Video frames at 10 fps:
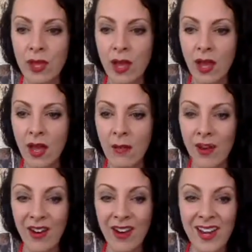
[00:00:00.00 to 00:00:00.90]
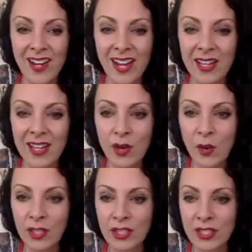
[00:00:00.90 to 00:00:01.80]
All right, any
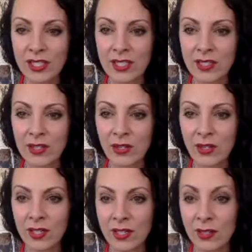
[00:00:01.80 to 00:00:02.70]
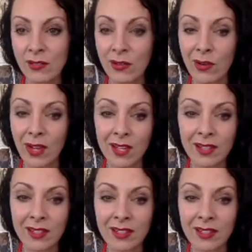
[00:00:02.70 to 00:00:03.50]
questions? There's only 2 of you on.